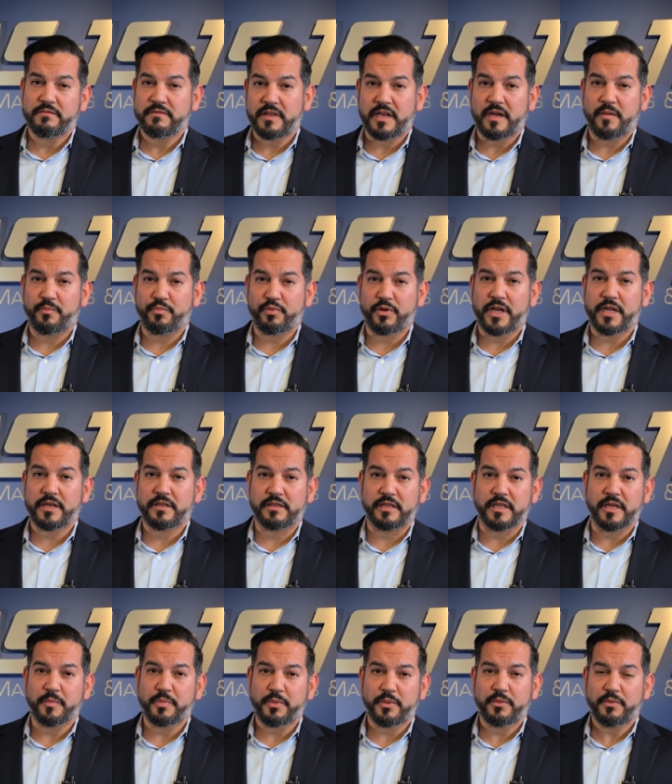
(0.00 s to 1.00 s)
than a bread
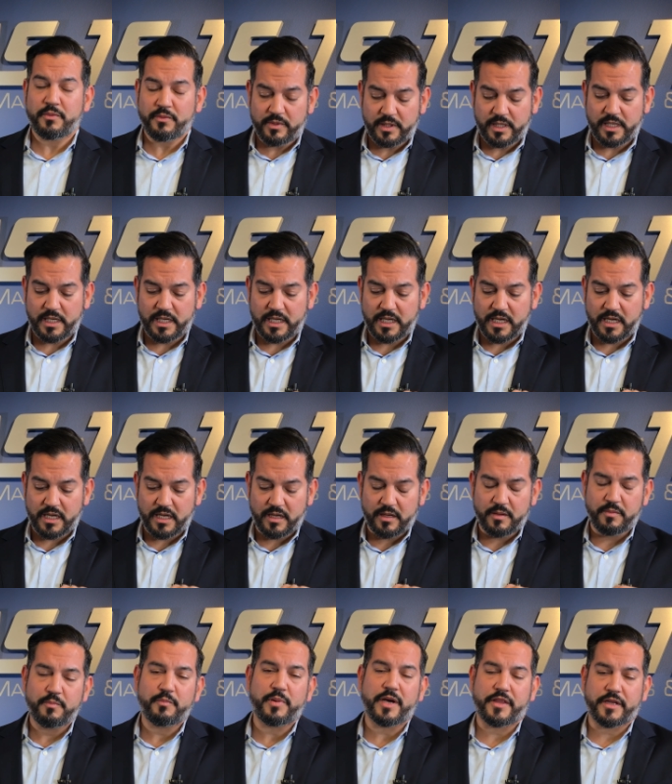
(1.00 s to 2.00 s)
clip
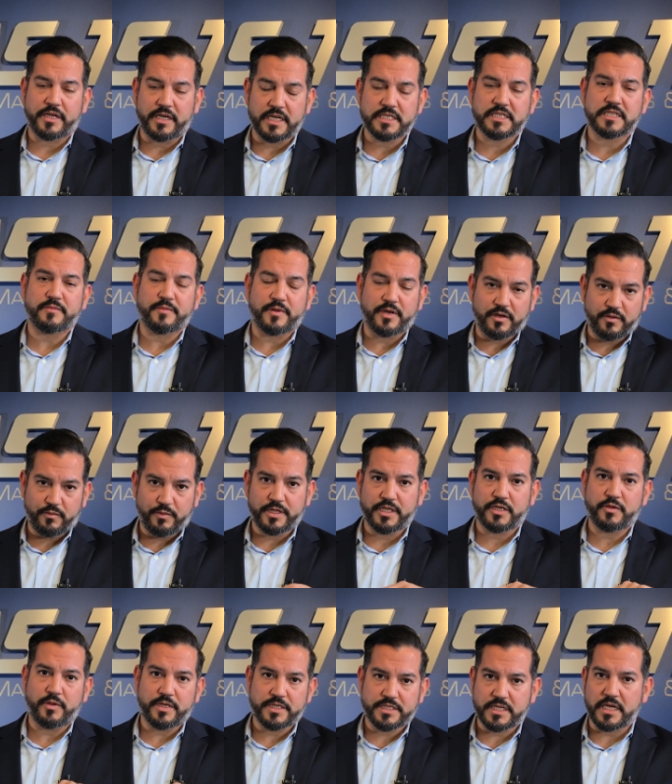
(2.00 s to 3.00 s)
by the customer with a
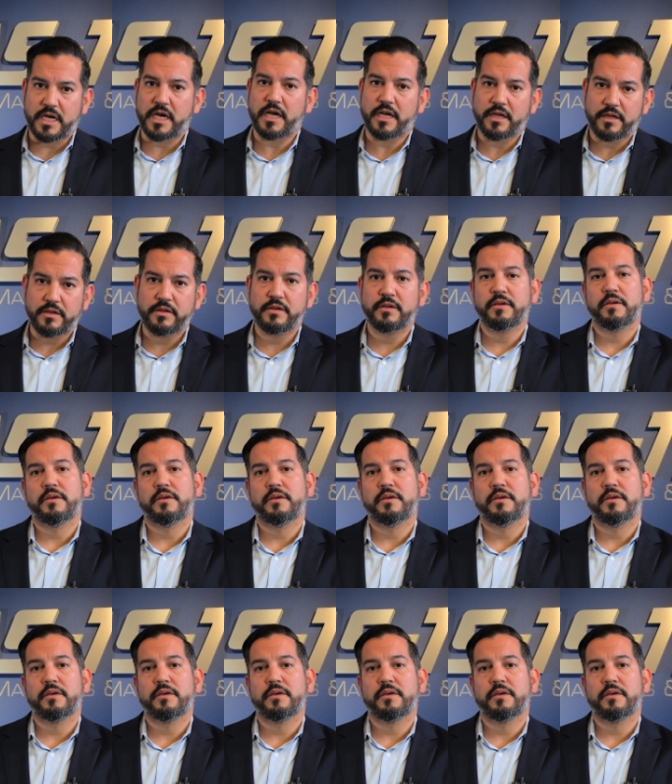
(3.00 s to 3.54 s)
twist tie.